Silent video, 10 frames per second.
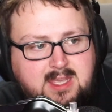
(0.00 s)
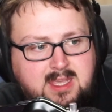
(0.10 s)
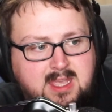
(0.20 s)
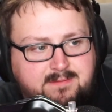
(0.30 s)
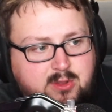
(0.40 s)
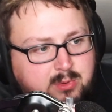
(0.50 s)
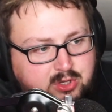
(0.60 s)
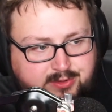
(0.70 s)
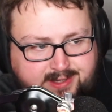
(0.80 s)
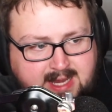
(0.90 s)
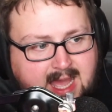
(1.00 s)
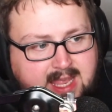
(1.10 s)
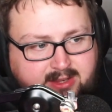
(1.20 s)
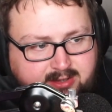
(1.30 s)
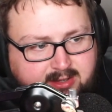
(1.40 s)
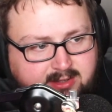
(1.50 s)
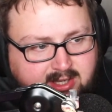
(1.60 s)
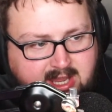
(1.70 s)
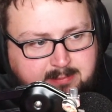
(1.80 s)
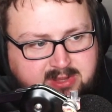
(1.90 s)
If you were using ice to
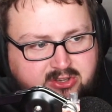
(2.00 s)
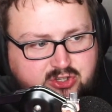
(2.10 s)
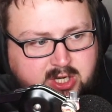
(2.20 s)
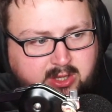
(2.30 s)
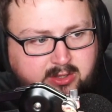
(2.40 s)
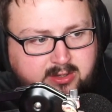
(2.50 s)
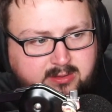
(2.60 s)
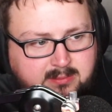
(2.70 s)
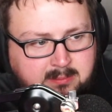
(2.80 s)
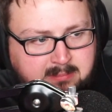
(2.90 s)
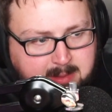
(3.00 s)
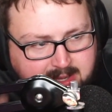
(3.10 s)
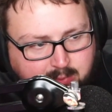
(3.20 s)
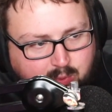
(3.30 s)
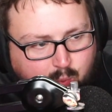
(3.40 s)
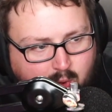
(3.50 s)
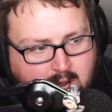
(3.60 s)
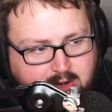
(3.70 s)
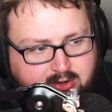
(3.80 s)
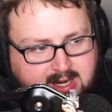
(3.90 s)
keep this chilled, maybe it would
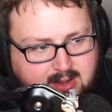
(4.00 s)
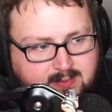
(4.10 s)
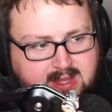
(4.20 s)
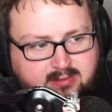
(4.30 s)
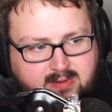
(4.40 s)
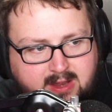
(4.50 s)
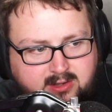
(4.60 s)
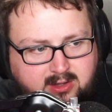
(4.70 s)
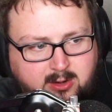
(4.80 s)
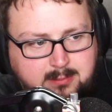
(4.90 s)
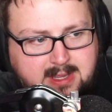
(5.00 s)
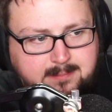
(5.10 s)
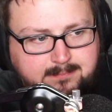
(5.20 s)
water down the effect a little bit.